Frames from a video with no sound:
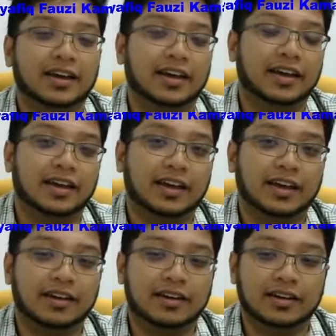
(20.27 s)

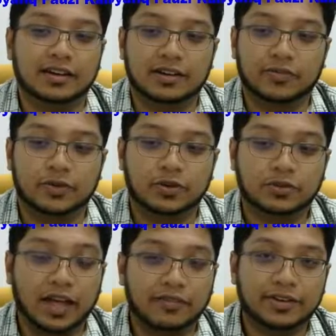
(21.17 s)
And for those
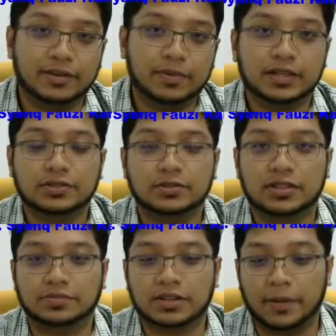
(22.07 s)
who haven't, please do
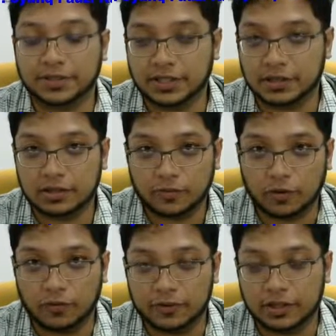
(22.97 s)
subscribe my channel
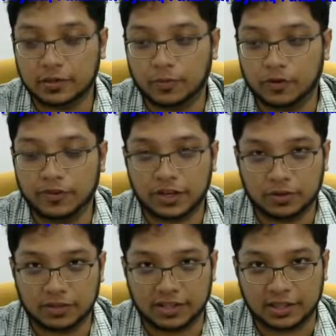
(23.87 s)
for further more
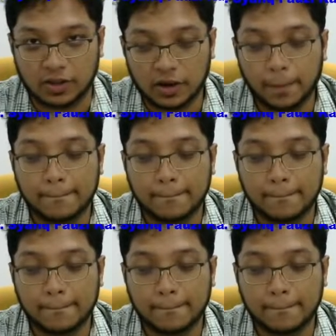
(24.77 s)
videos later on.